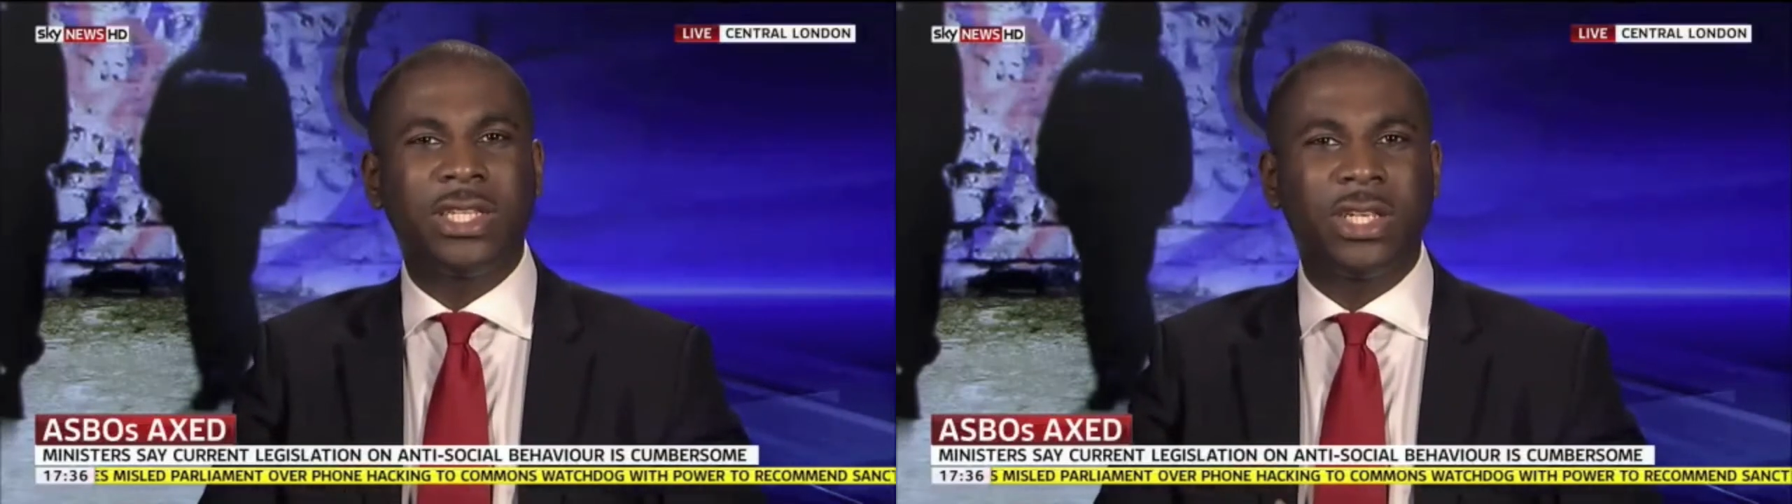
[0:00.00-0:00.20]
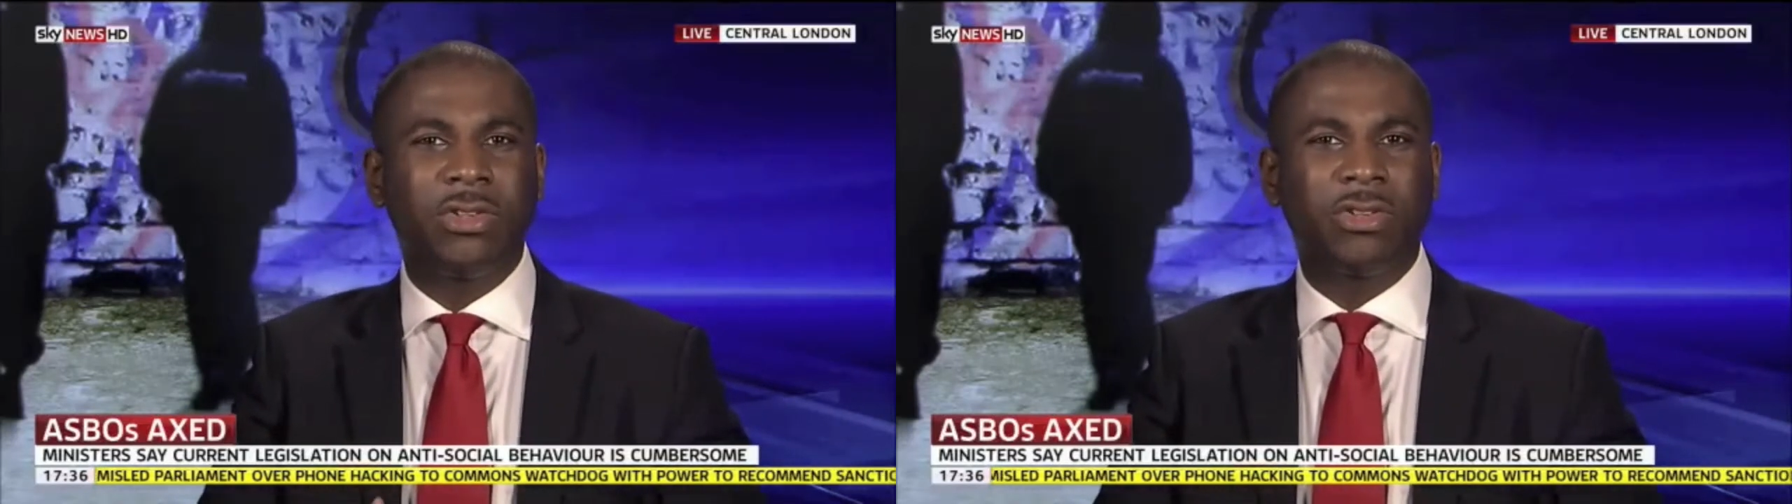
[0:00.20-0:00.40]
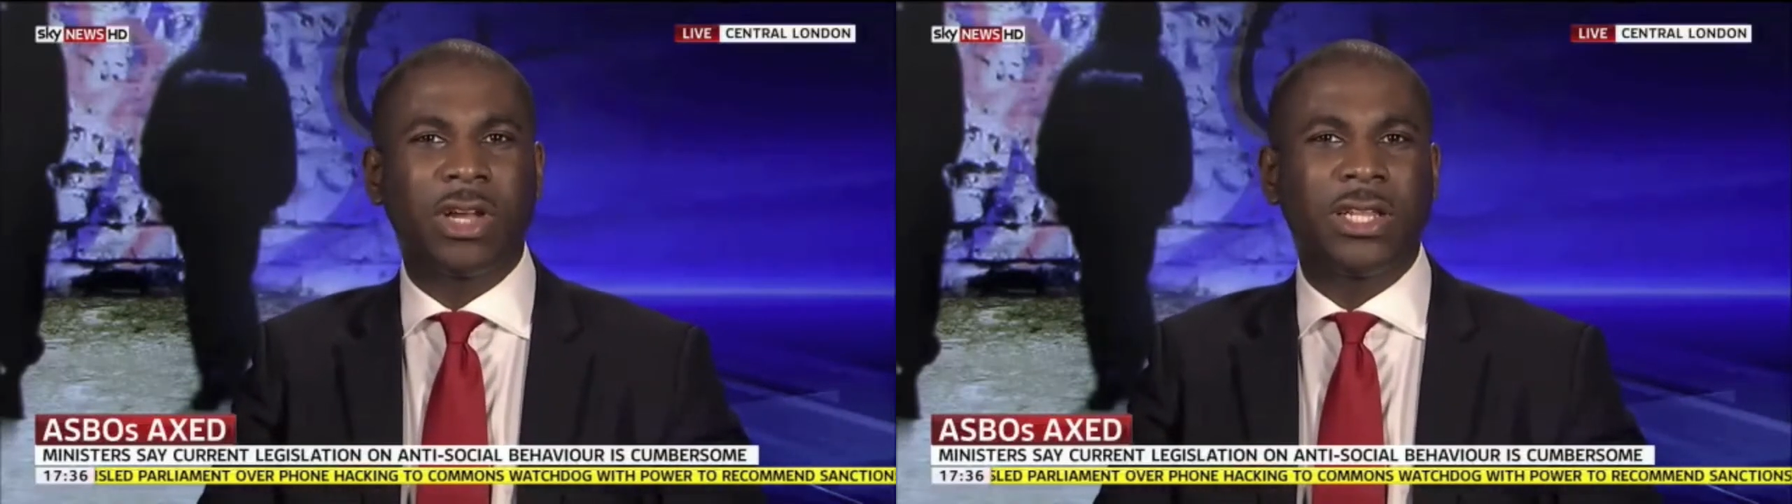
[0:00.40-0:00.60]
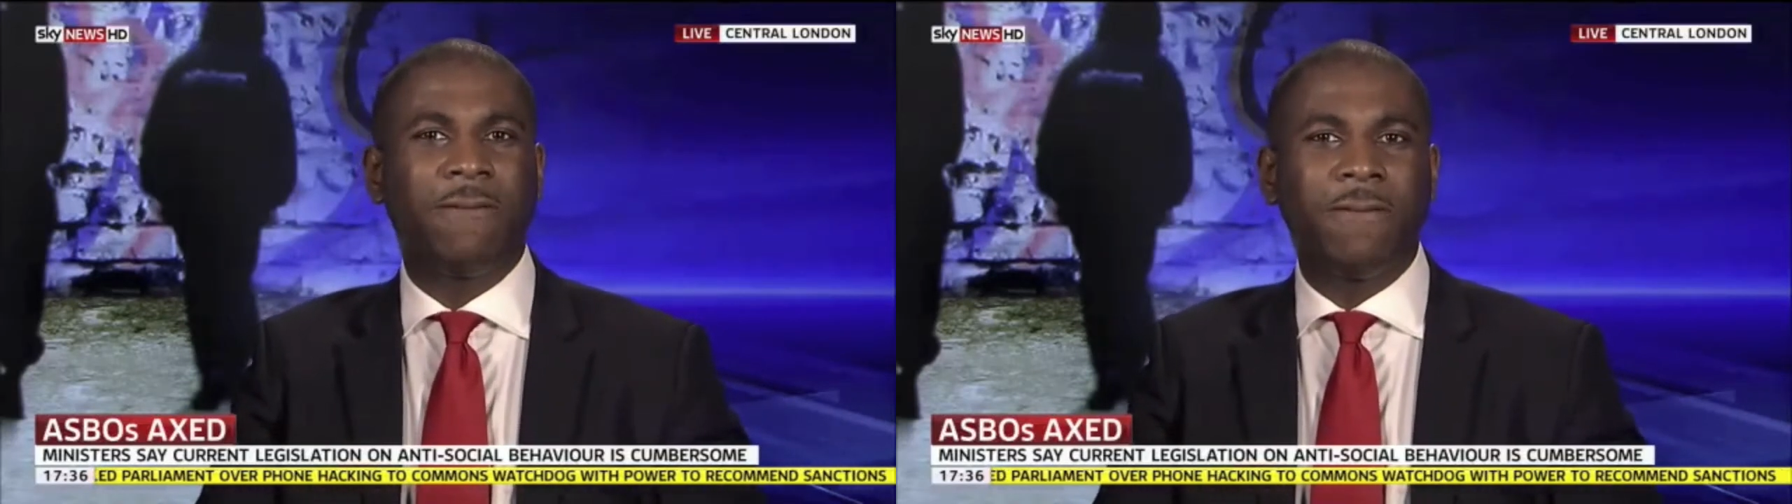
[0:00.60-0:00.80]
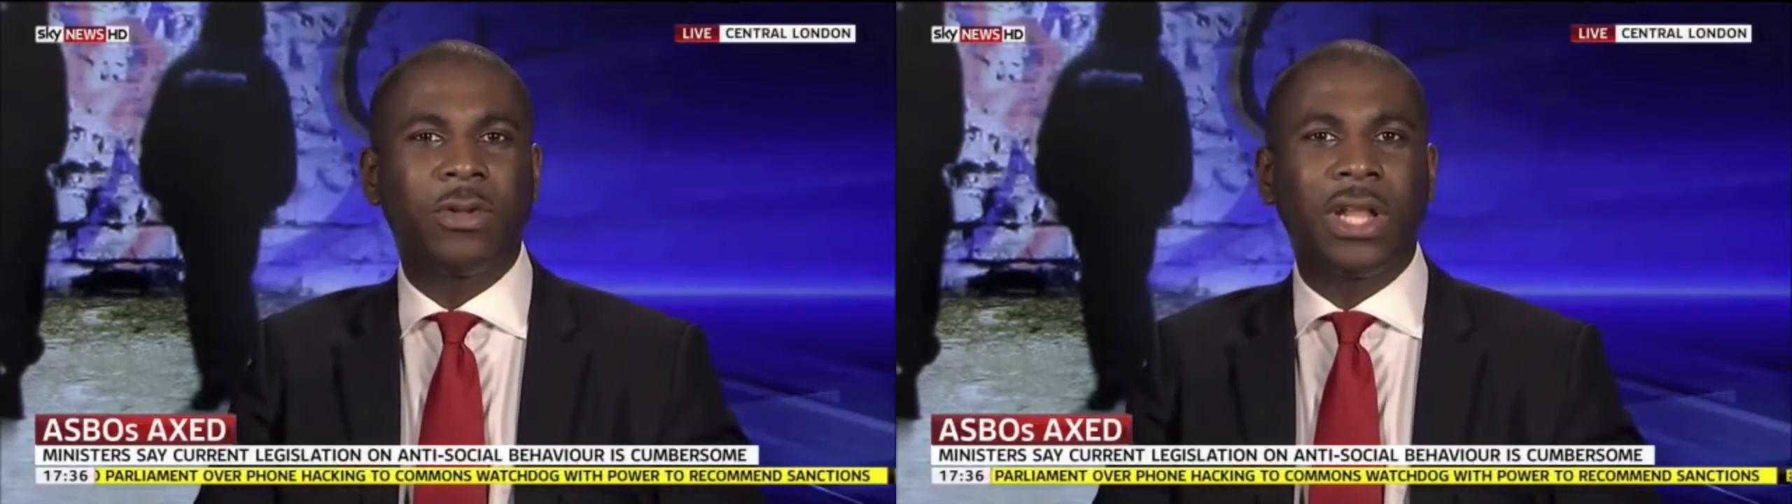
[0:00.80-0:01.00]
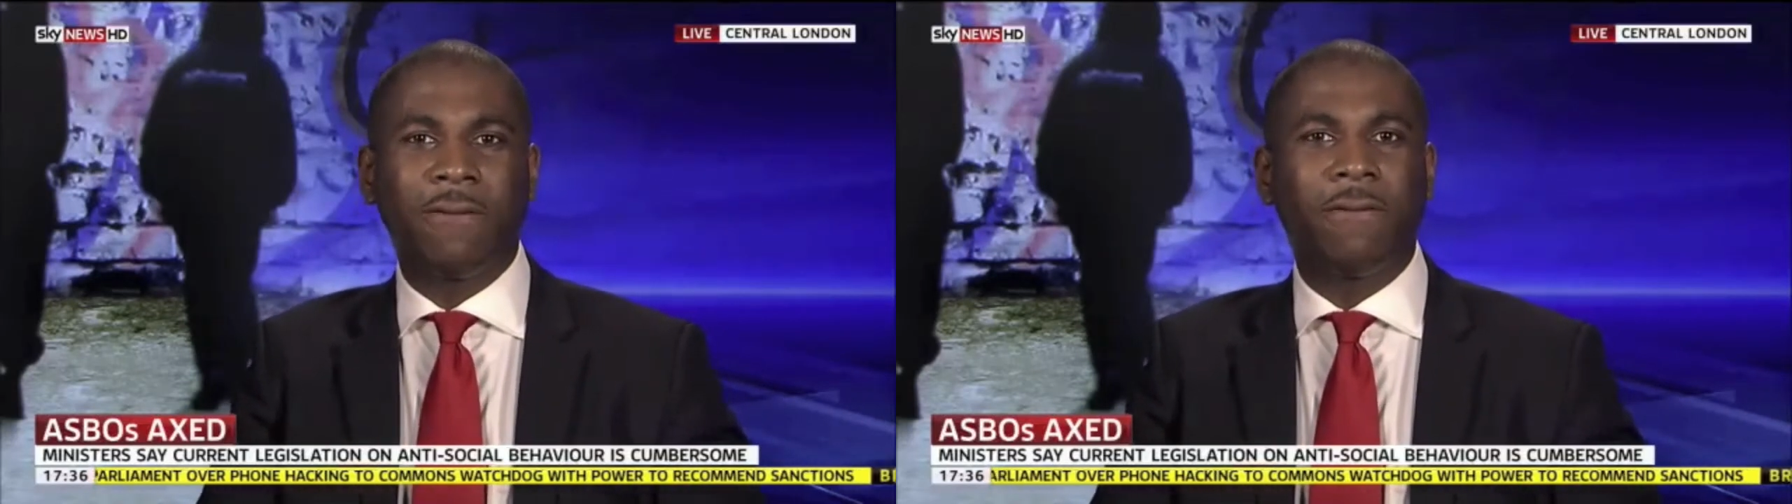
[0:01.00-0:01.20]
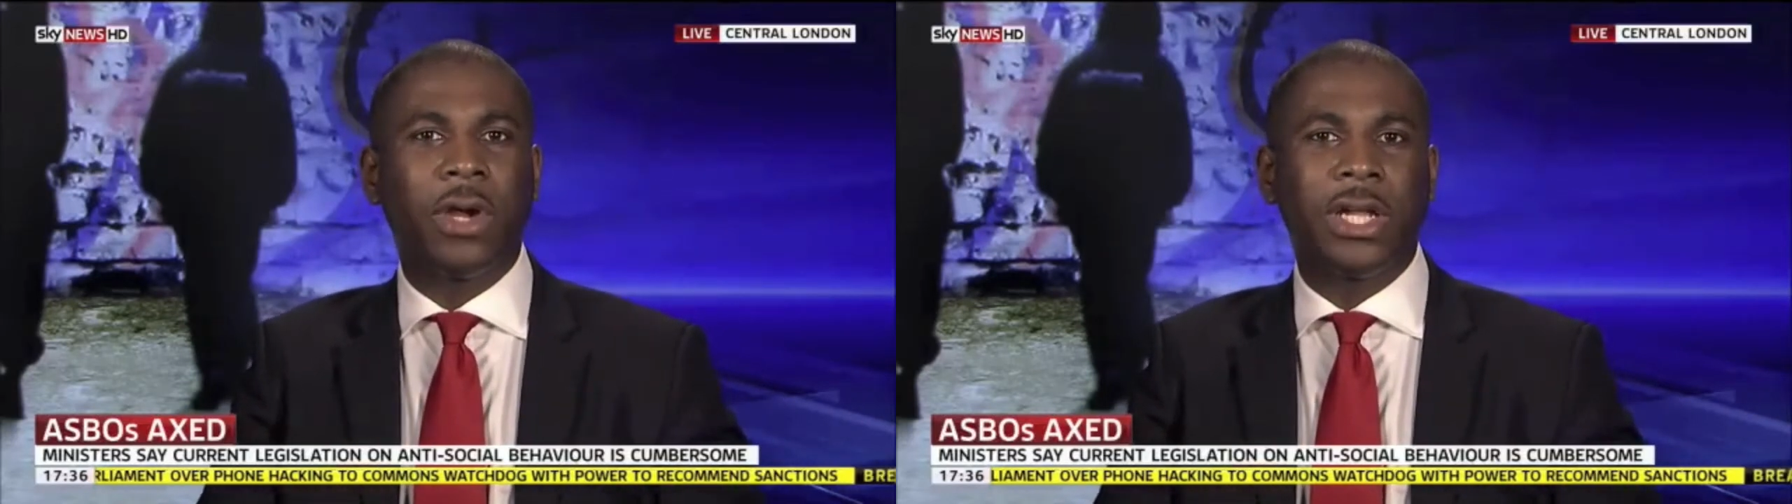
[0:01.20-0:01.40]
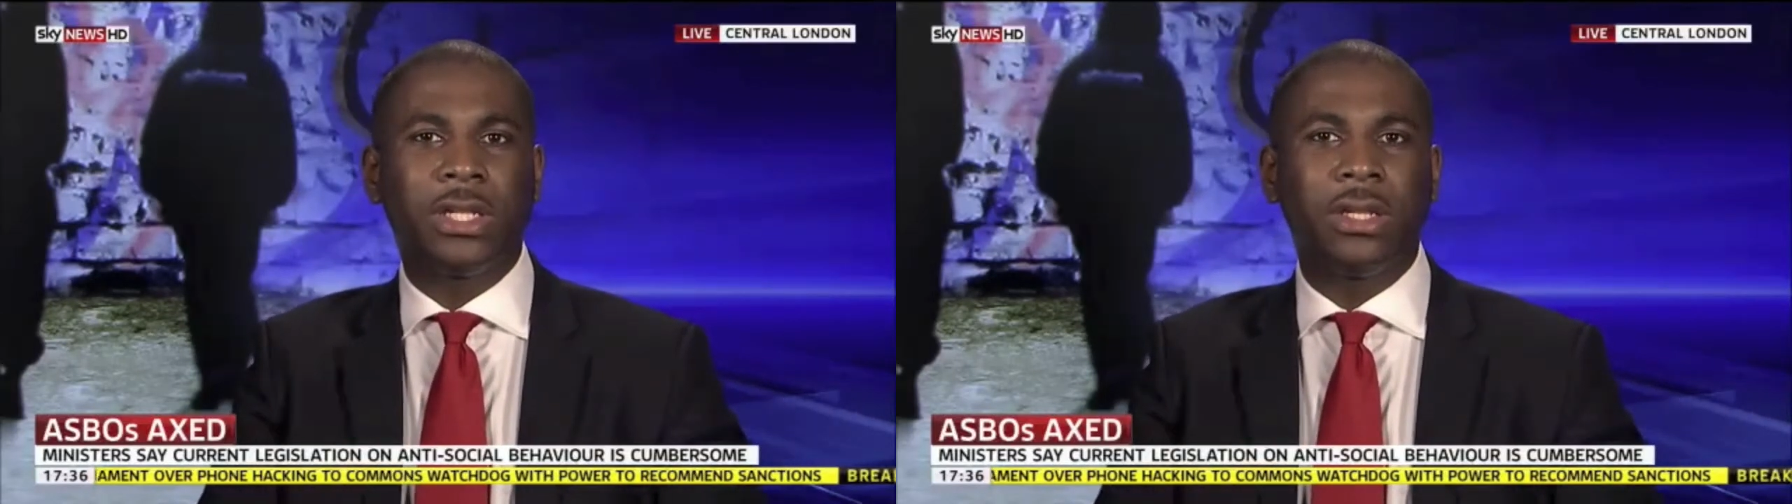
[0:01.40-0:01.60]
to try to fill that void.